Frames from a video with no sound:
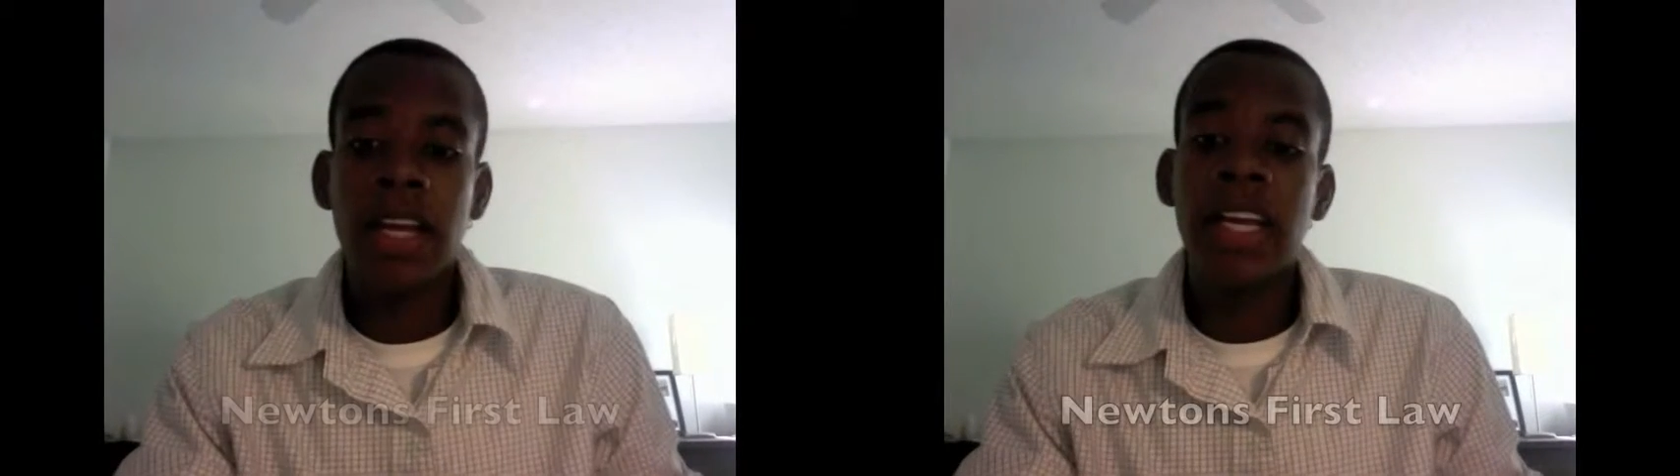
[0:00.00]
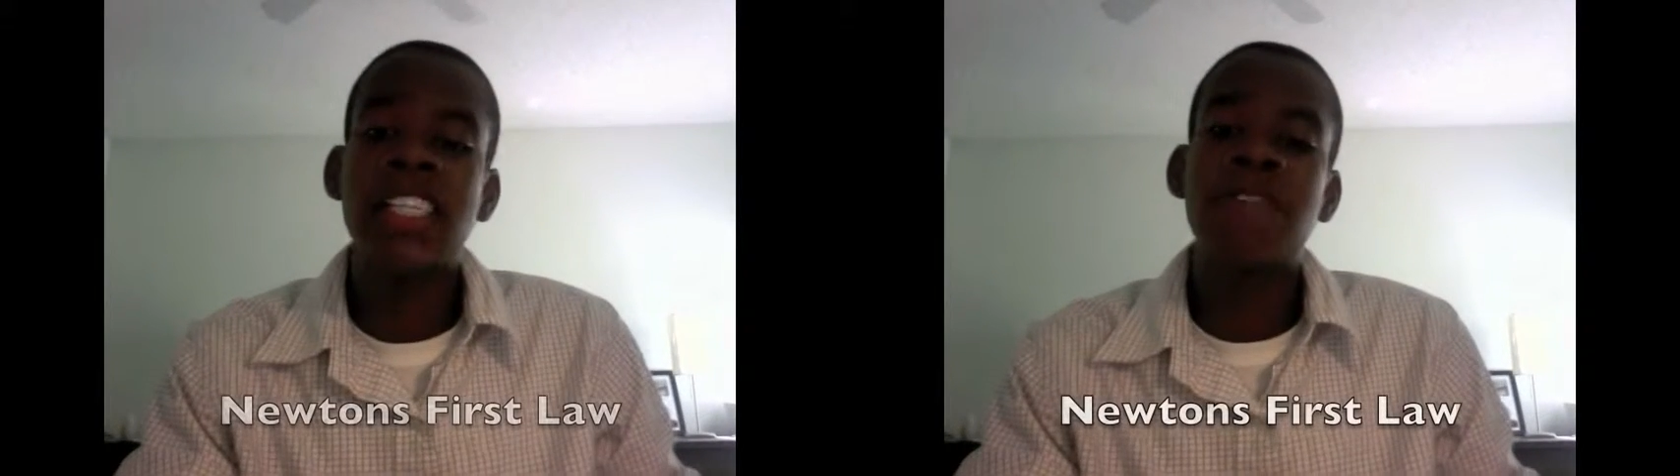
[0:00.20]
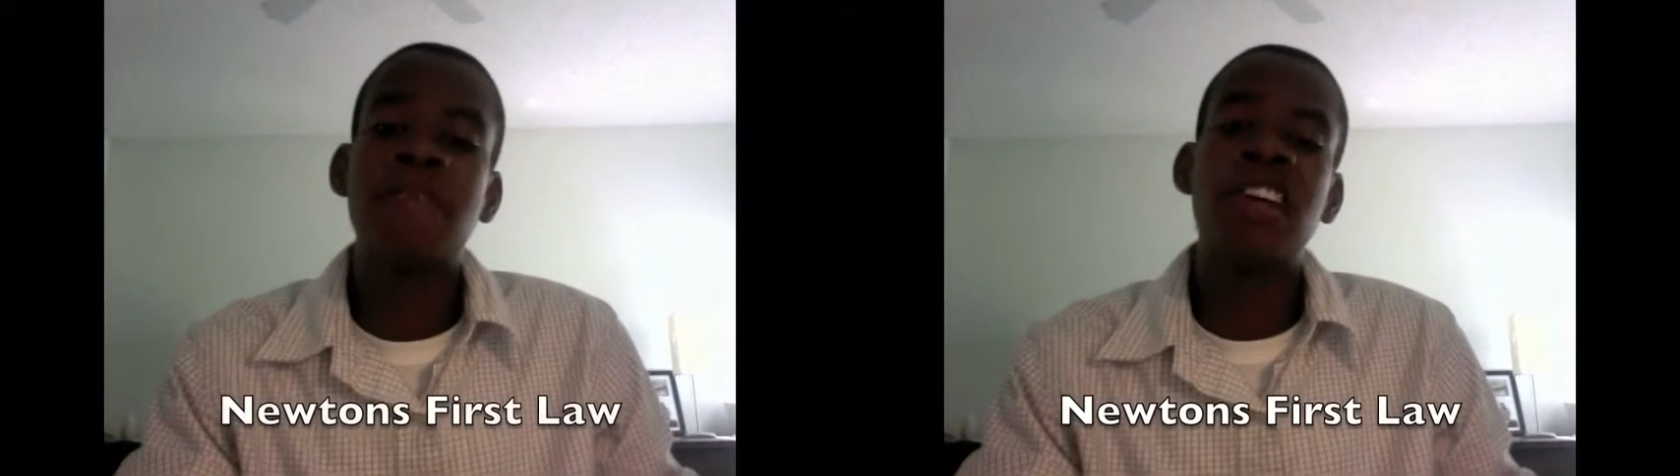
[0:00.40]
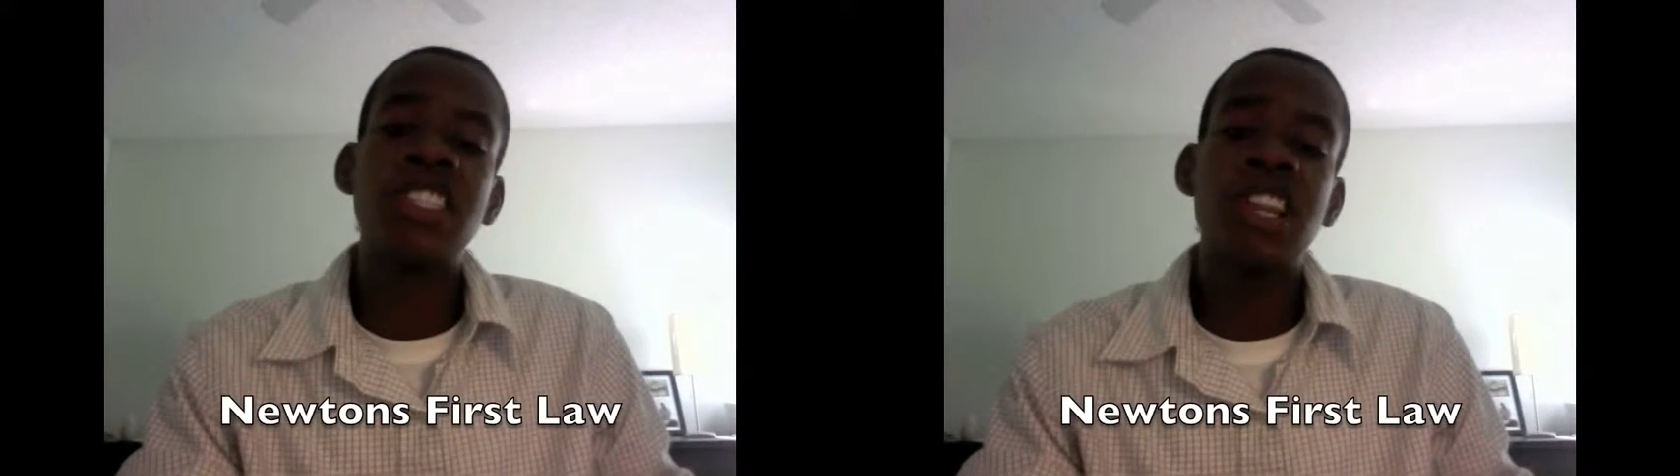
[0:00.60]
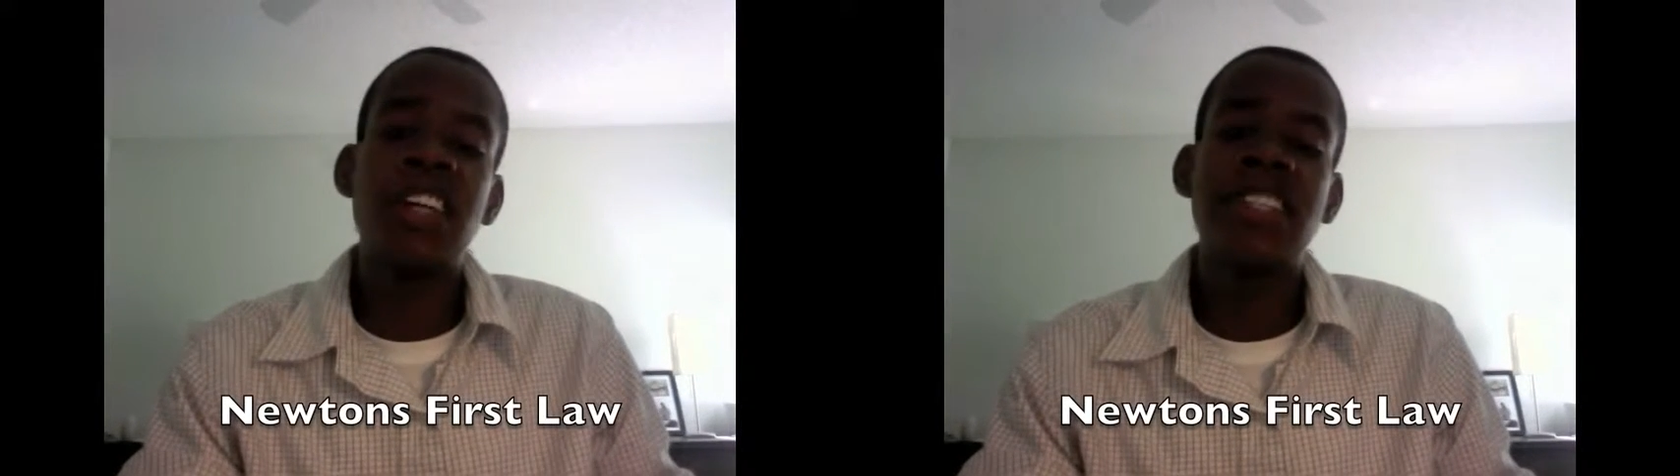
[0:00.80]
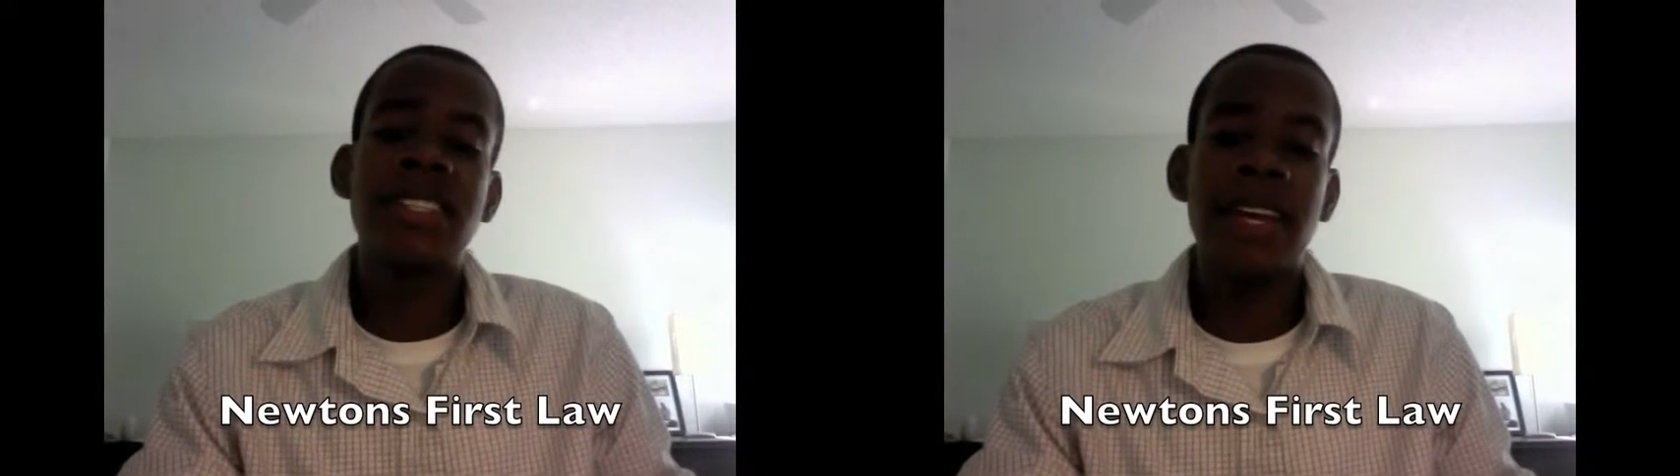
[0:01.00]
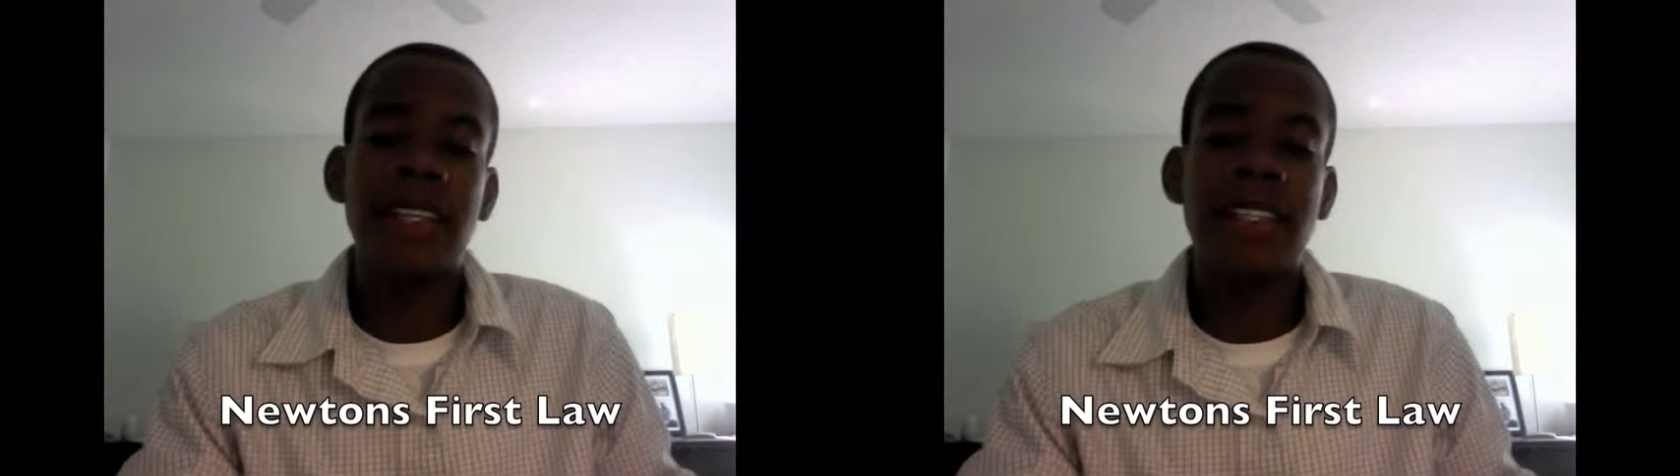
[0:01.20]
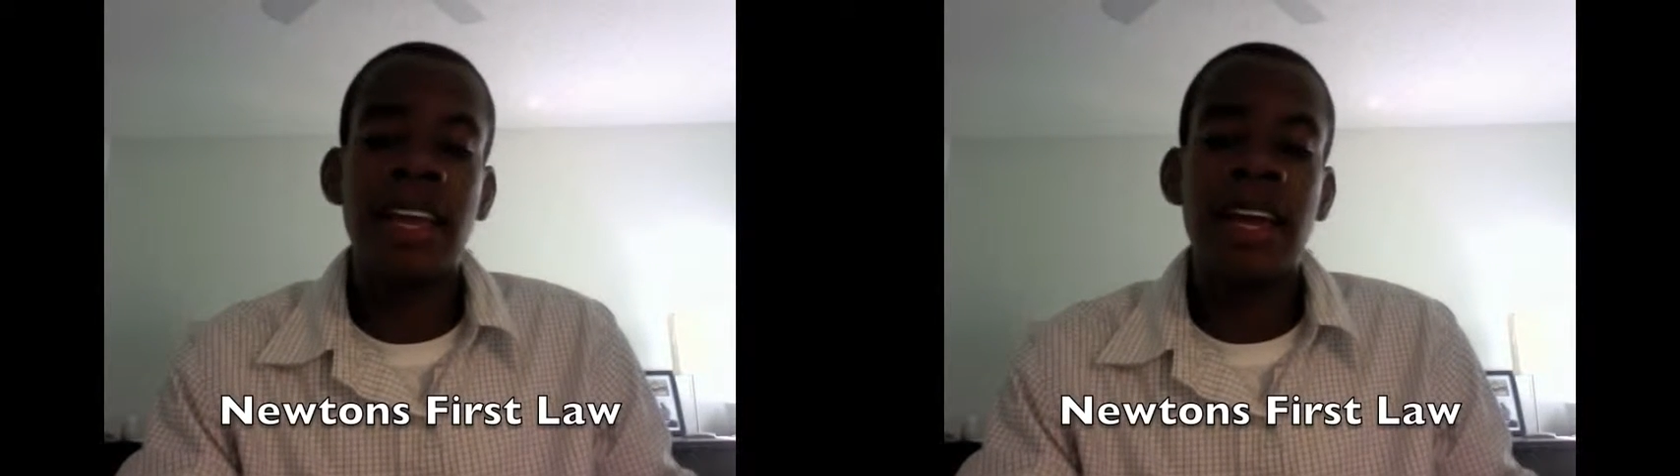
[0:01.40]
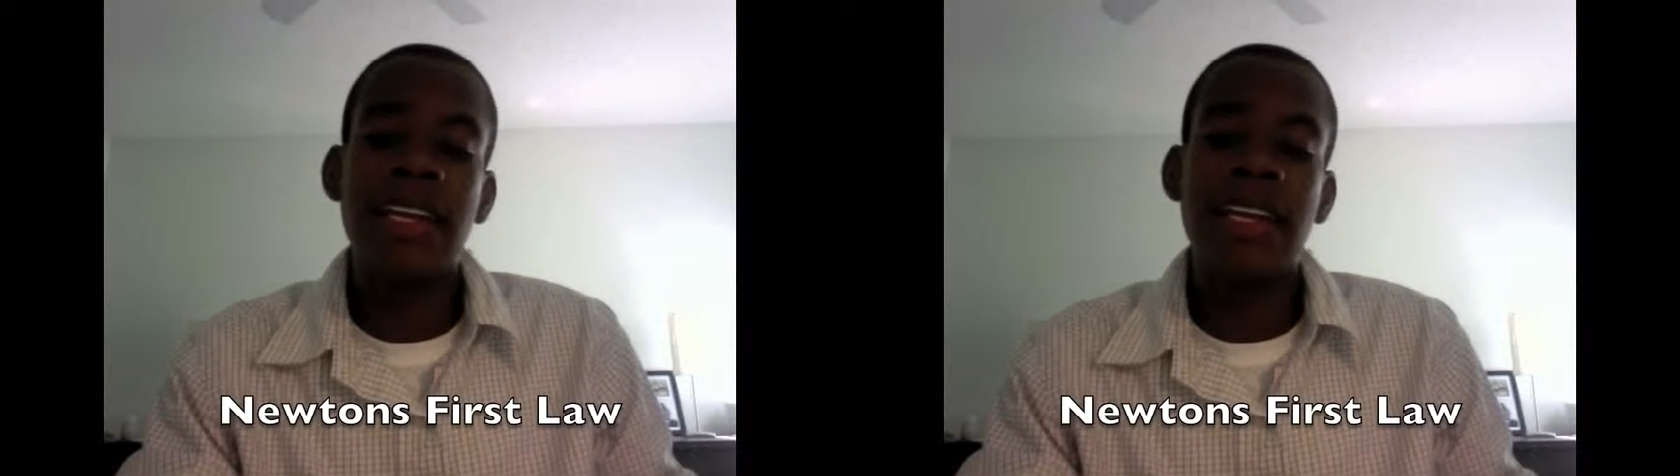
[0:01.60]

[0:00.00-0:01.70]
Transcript: His first law states